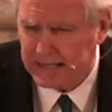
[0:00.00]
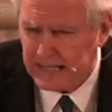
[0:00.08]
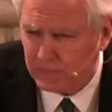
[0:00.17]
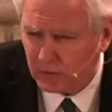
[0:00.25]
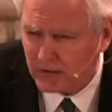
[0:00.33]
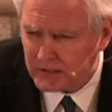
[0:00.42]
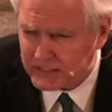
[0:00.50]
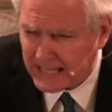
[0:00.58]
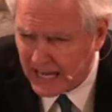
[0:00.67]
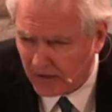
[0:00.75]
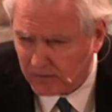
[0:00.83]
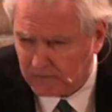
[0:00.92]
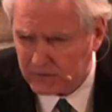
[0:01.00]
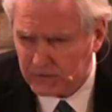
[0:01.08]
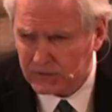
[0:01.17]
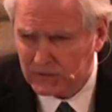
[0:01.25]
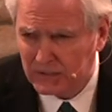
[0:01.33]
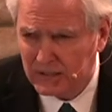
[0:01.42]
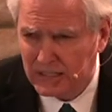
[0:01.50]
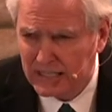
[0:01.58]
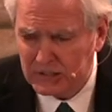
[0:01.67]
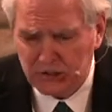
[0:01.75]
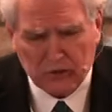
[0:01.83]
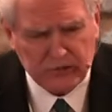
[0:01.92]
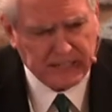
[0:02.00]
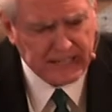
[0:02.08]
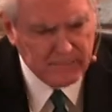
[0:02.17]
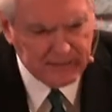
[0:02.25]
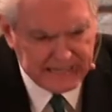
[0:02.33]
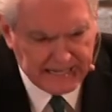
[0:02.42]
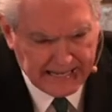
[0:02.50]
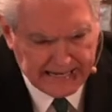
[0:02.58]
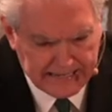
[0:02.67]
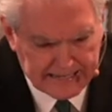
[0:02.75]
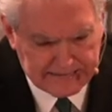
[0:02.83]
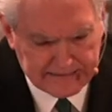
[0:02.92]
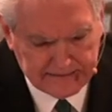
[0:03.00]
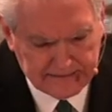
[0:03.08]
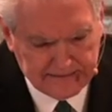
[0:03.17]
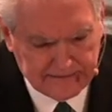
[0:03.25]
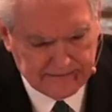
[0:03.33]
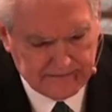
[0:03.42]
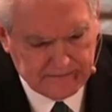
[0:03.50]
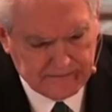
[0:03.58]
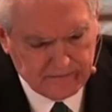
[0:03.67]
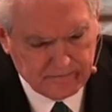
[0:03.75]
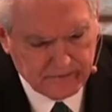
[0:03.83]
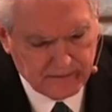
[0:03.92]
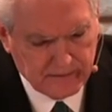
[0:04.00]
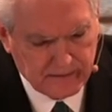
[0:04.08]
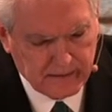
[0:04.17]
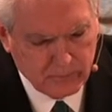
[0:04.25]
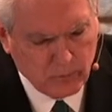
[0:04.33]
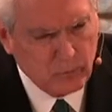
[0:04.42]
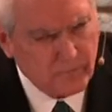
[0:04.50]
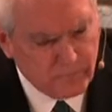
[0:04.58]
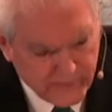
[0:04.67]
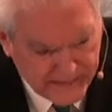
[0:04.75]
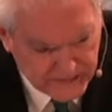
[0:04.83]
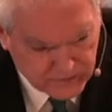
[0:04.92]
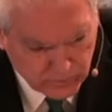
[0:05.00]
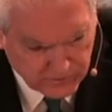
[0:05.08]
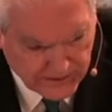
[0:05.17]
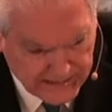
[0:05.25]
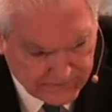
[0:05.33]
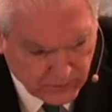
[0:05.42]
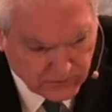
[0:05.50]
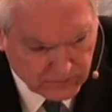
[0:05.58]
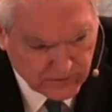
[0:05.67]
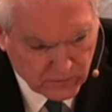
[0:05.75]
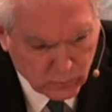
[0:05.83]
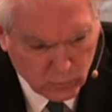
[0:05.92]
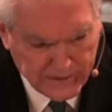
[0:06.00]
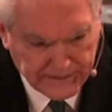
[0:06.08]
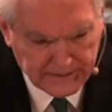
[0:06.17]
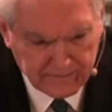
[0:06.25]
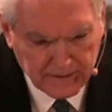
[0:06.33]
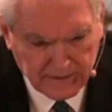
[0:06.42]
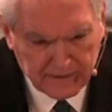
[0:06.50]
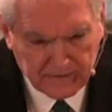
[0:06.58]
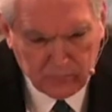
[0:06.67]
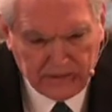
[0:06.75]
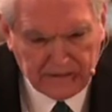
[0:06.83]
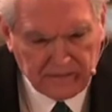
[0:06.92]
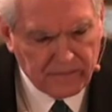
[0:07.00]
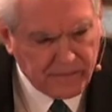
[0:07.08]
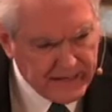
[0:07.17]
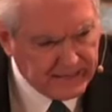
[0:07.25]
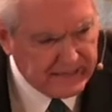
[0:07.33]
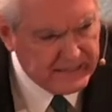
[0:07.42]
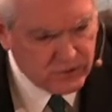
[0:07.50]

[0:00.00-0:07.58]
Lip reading: evil ourselves. And start to imitate it. And when we're faced with evil, we can think that it's